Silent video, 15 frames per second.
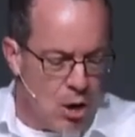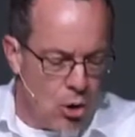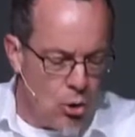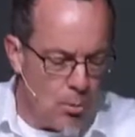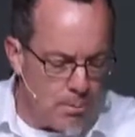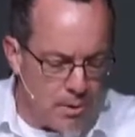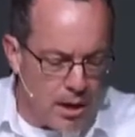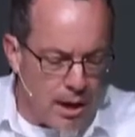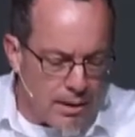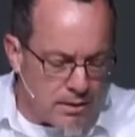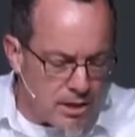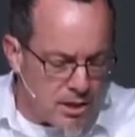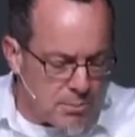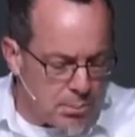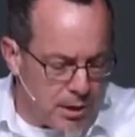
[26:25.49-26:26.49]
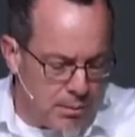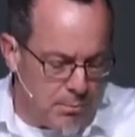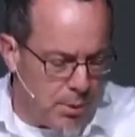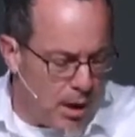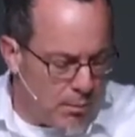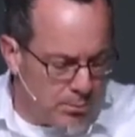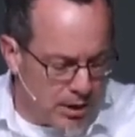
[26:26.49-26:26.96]
whom God displayed
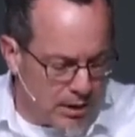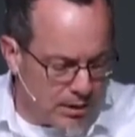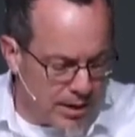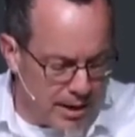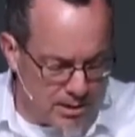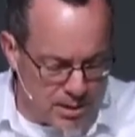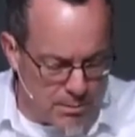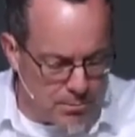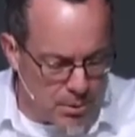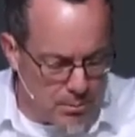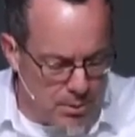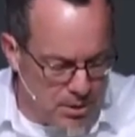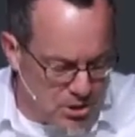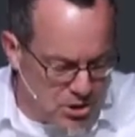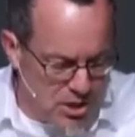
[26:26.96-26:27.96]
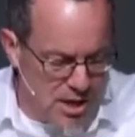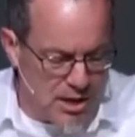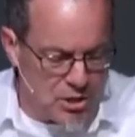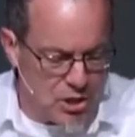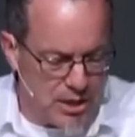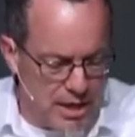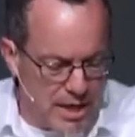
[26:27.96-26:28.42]
publicly as a
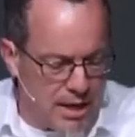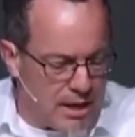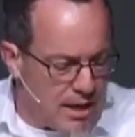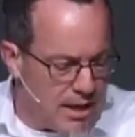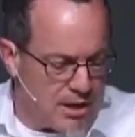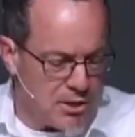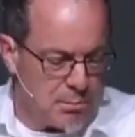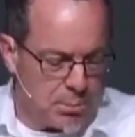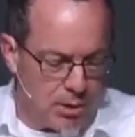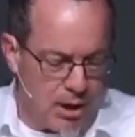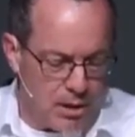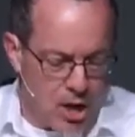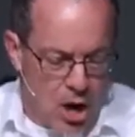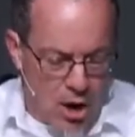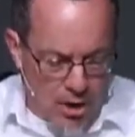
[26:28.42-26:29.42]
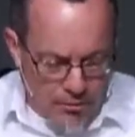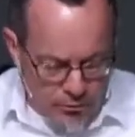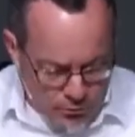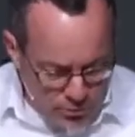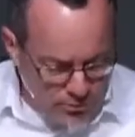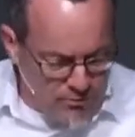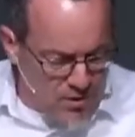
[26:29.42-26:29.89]
propitiation in his blood
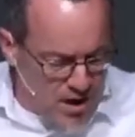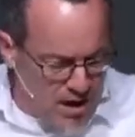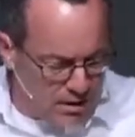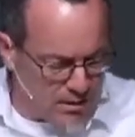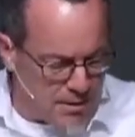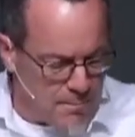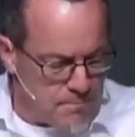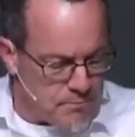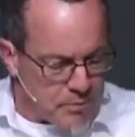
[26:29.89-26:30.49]
through faith